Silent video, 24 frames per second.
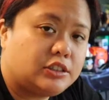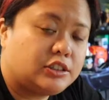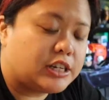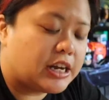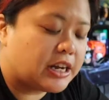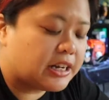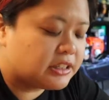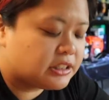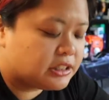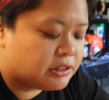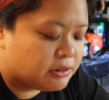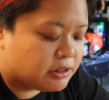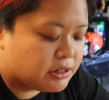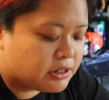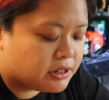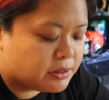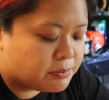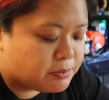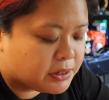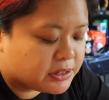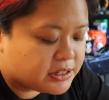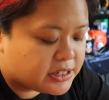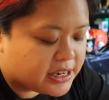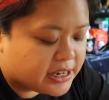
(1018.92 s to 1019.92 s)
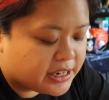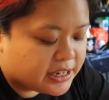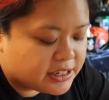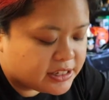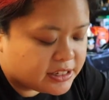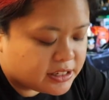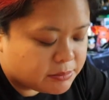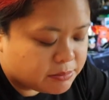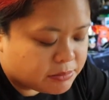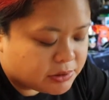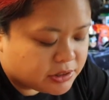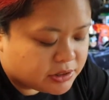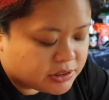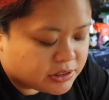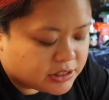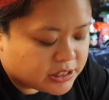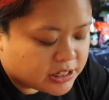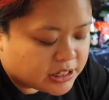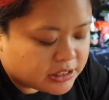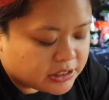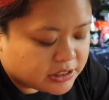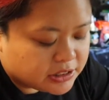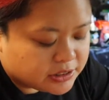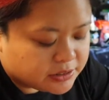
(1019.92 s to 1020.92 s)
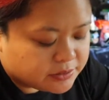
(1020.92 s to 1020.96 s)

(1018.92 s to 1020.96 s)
Jax, you wanna partake in some roast duck?